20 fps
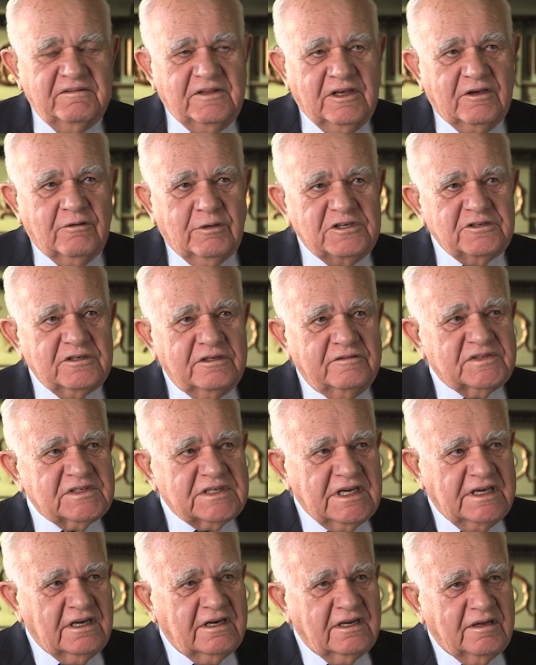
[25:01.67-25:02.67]
question of
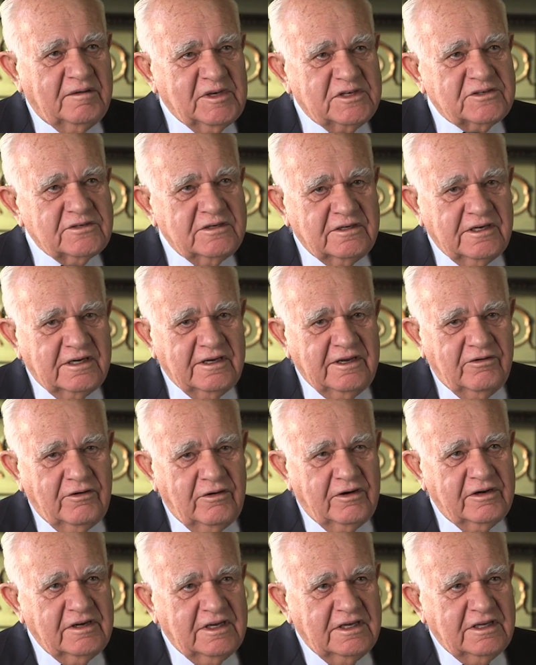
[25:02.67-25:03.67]
scale I mentioned earlier
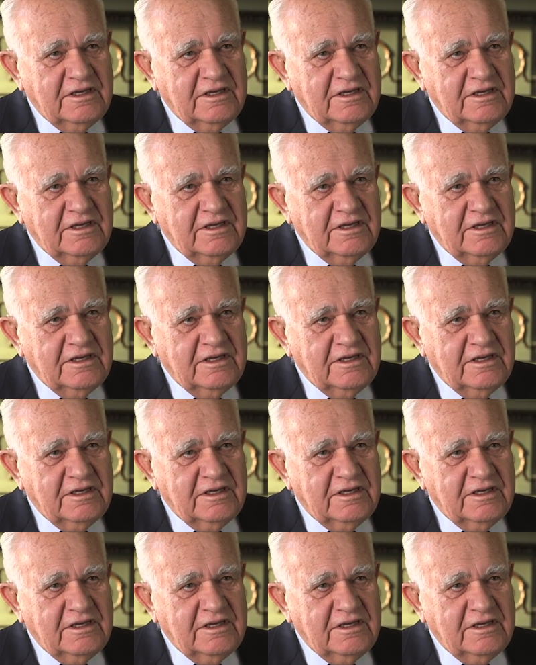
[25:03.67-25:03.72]
on.